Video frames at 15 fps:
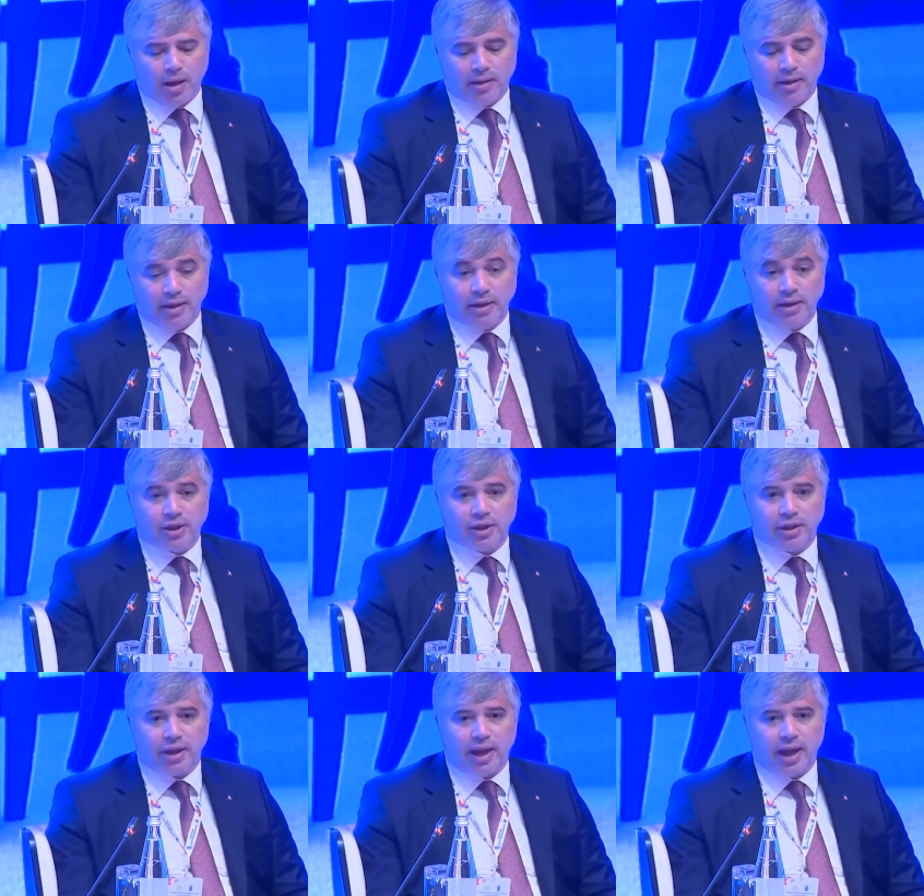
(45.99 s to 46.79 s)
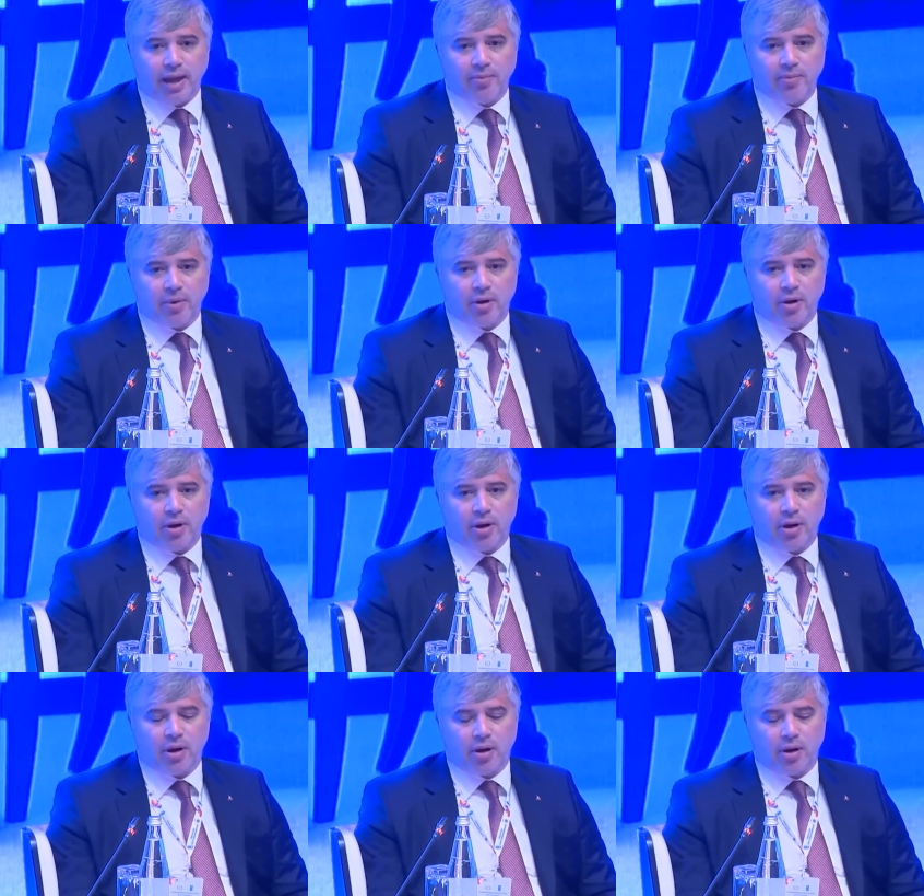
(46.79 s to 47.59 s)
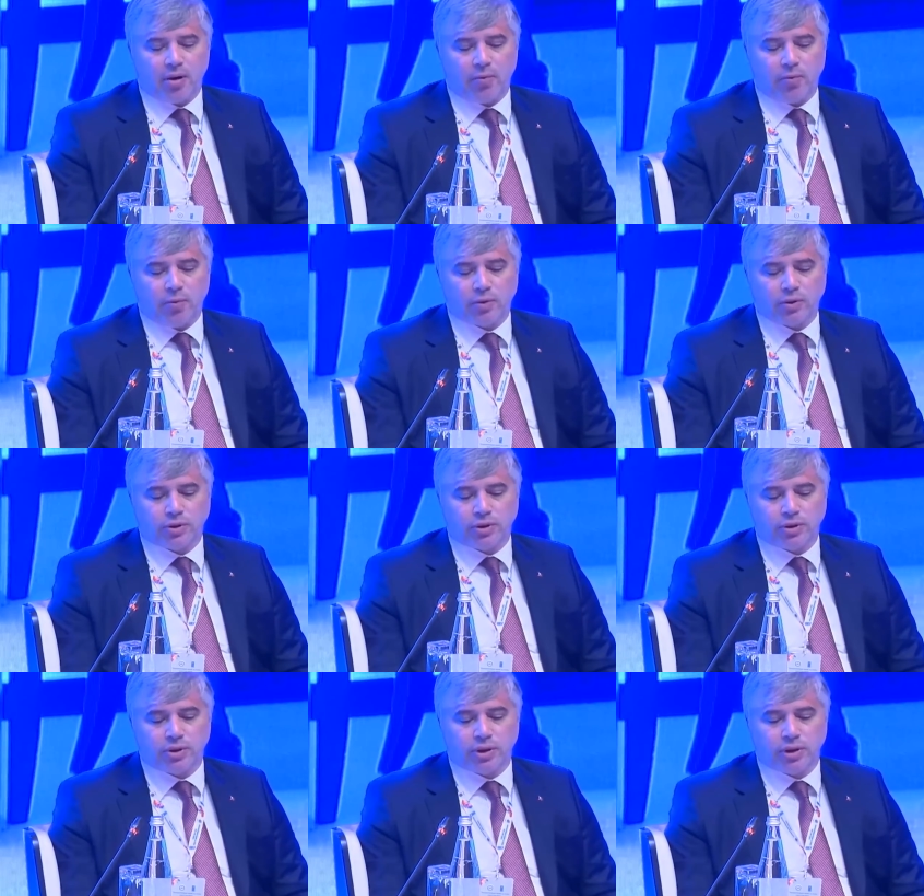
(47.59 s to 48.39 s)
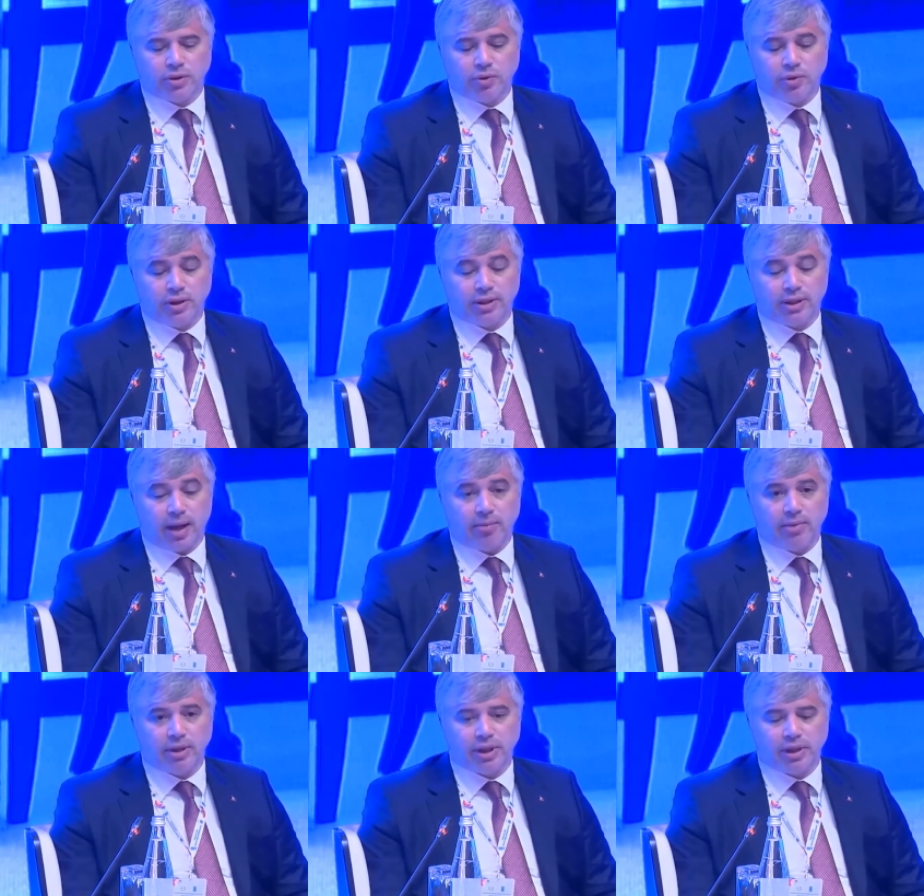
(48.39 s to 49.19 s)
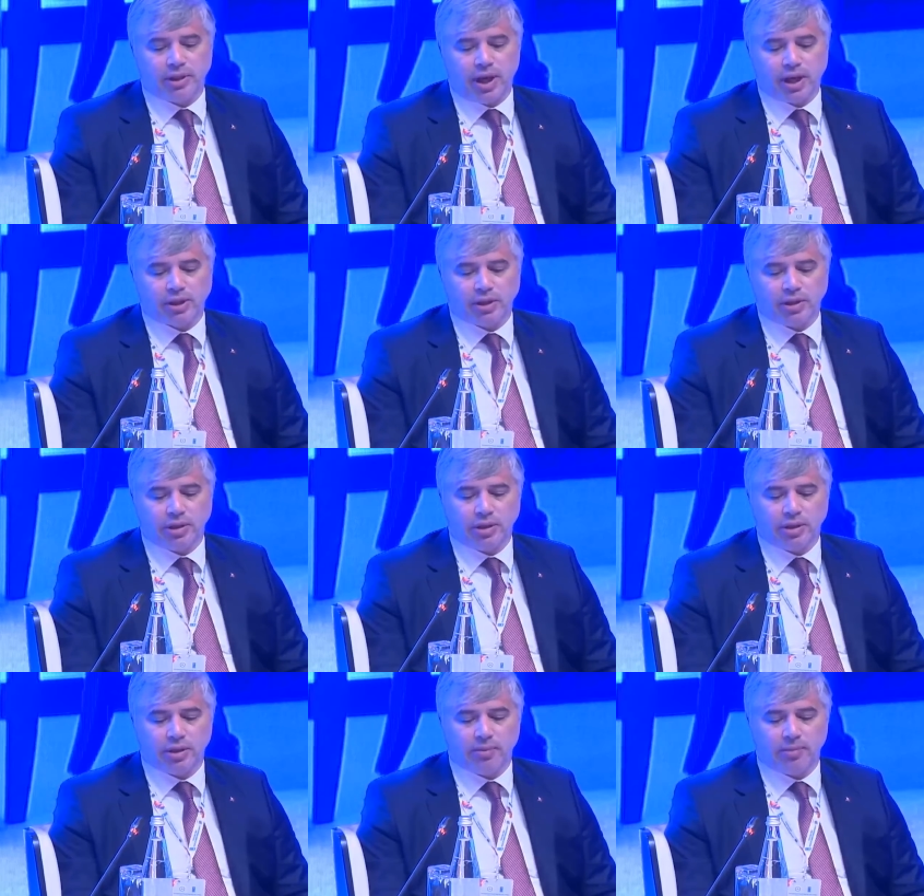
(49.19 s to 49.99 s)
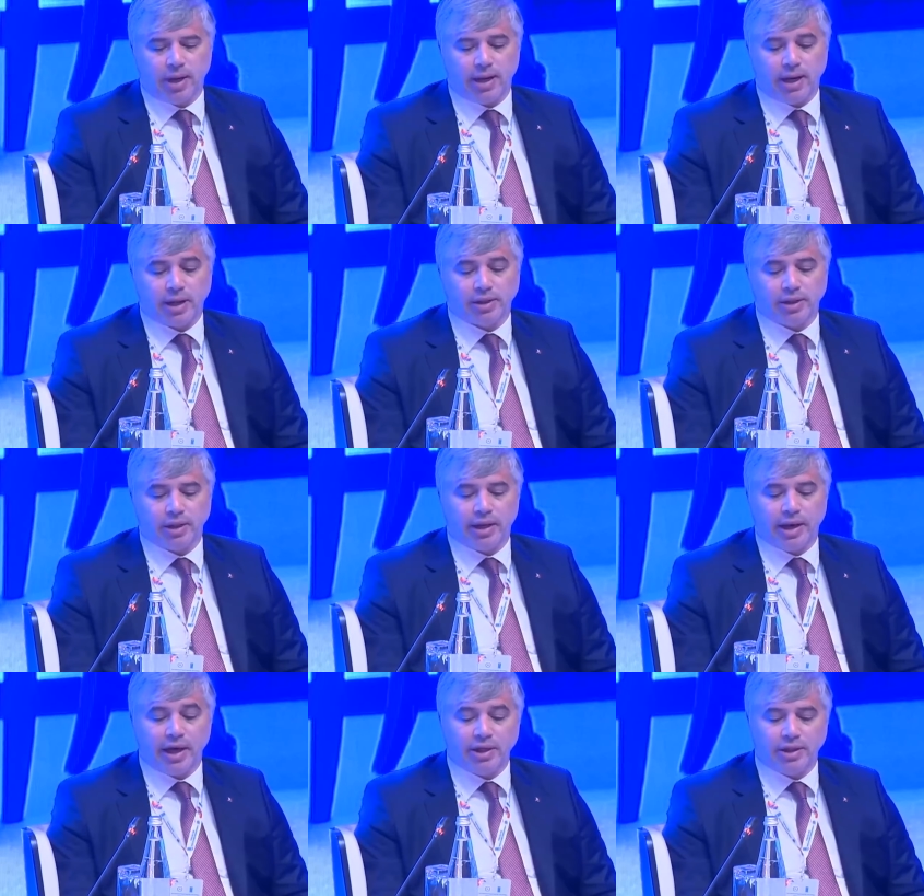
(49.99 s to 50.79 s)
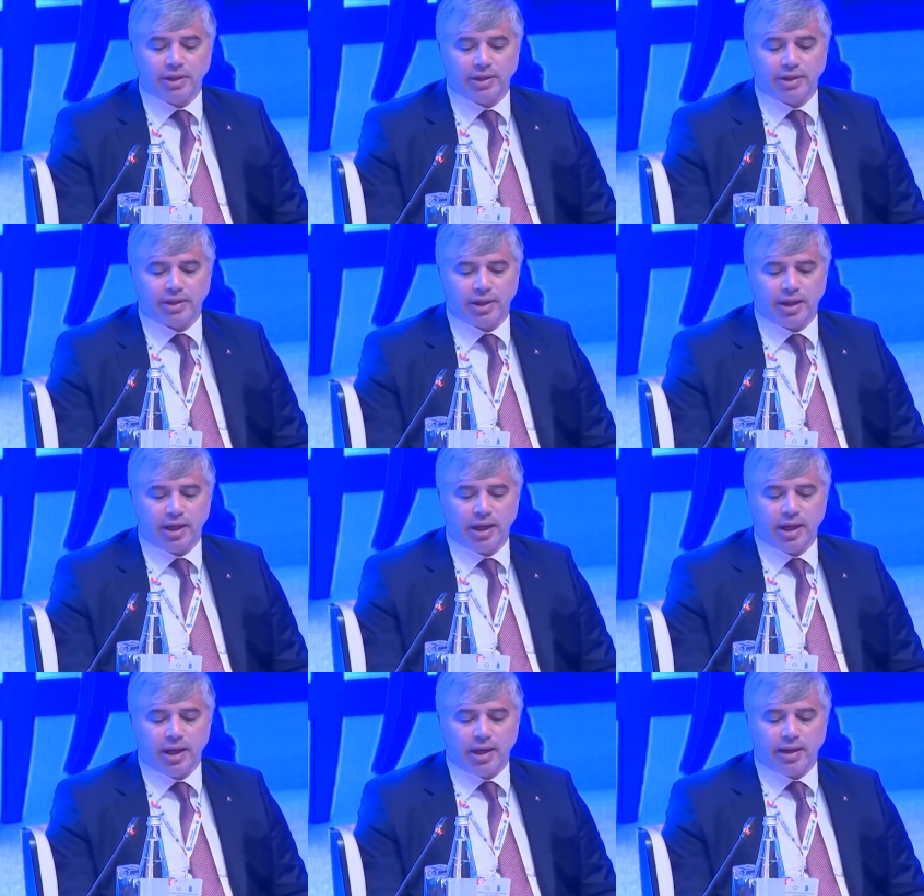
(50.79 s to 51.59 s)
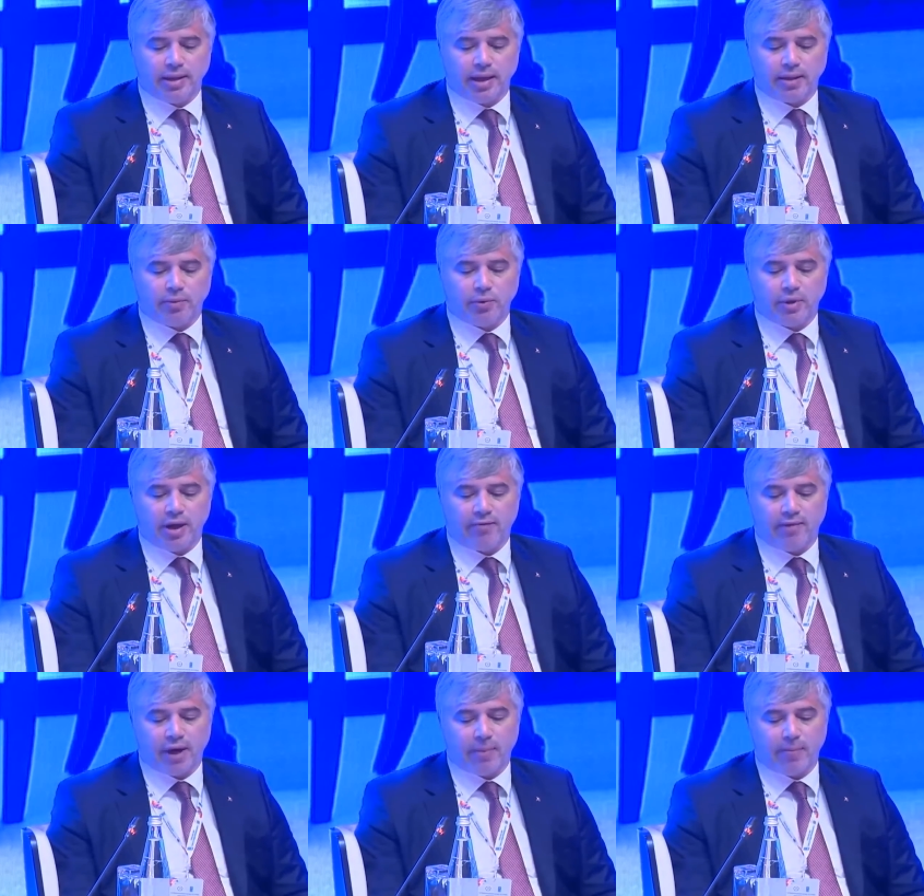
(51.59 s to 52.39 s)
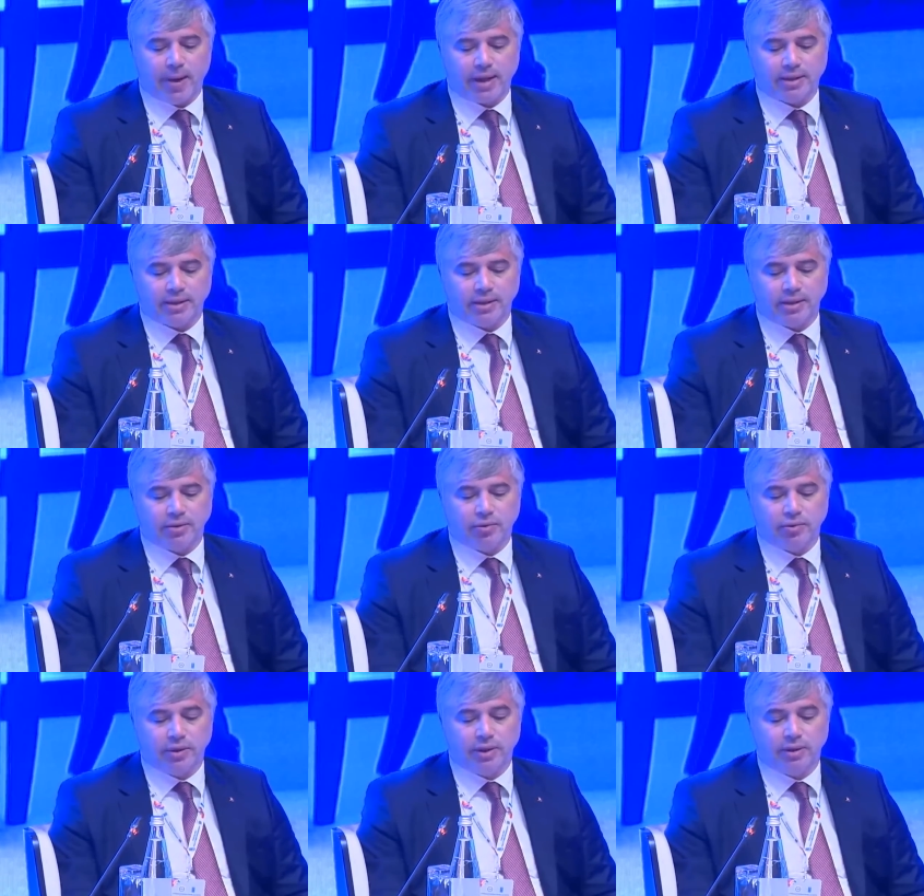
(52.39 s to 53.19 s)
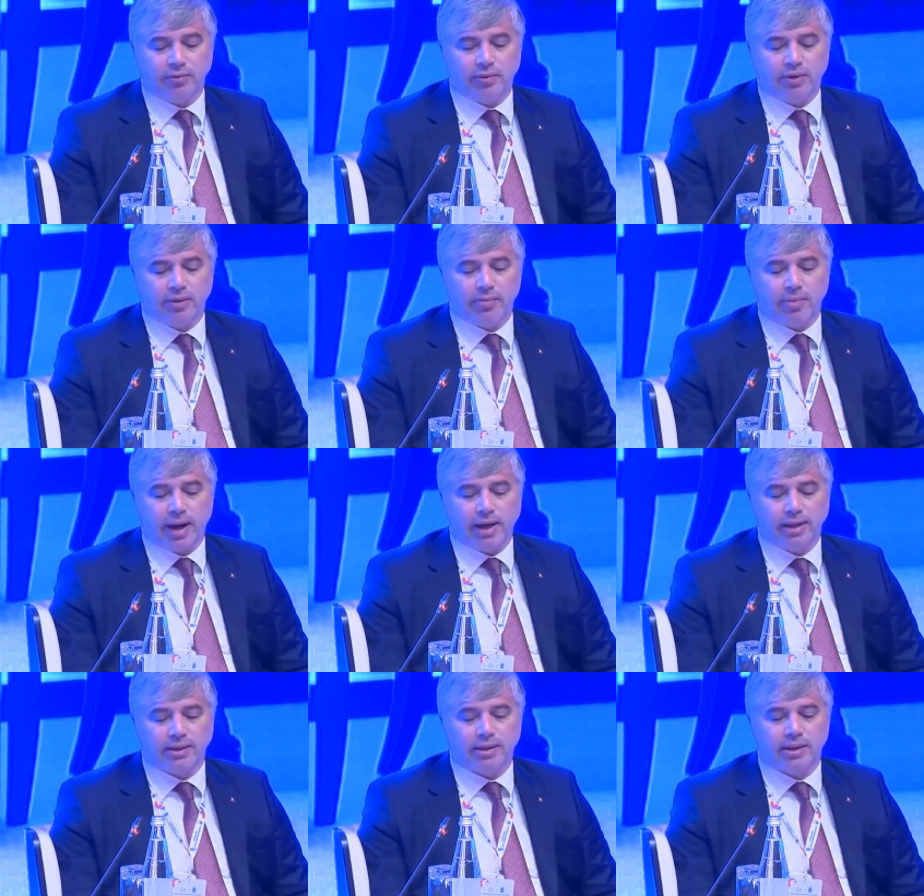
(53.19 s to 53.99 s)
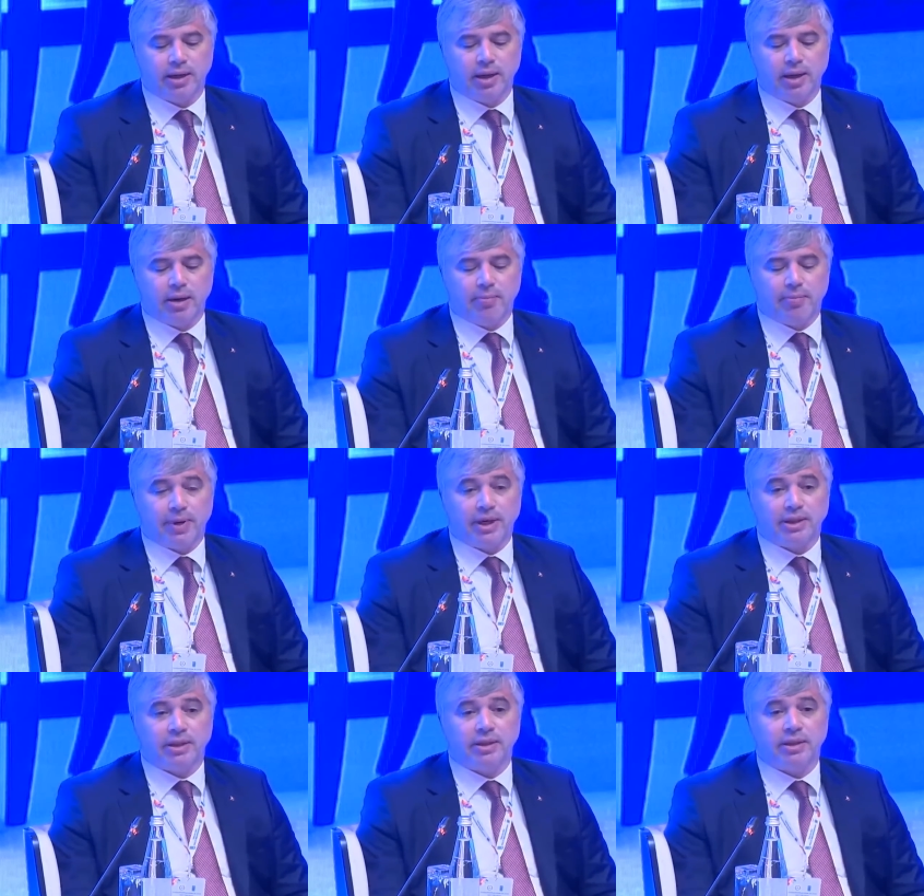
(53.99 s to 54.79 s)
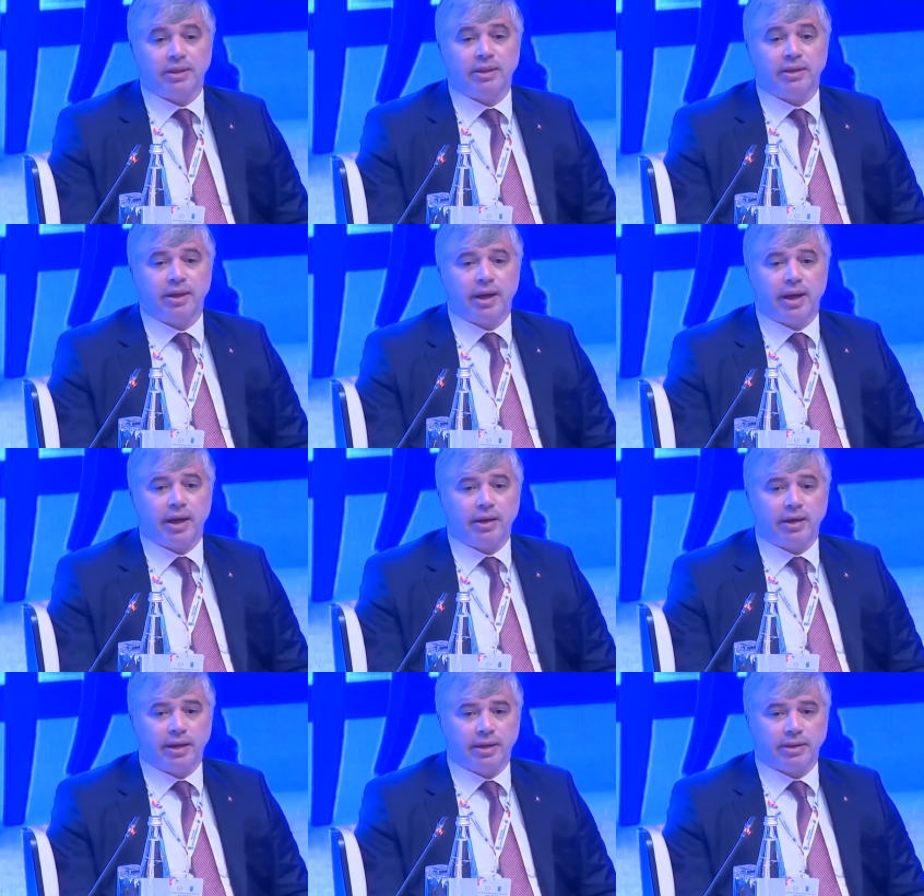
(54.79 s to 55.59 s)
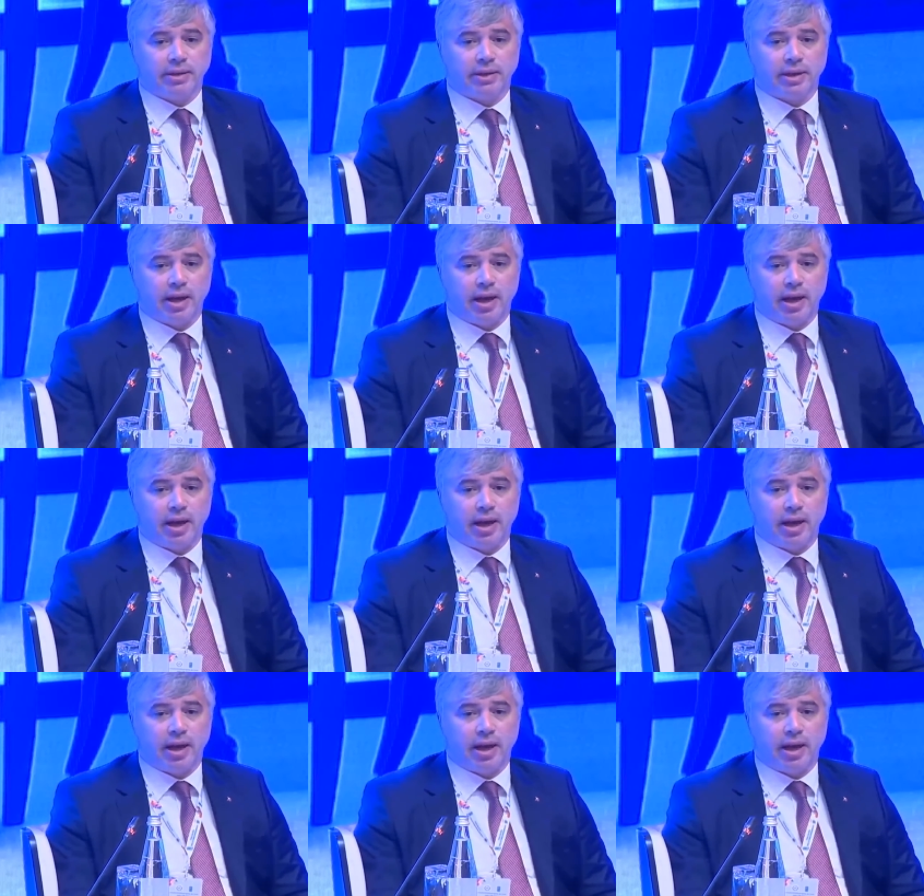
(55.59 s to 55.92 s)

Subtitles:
The initial aim was to establish a national mine action agency that would have a capacity to deal with the mines present in the areas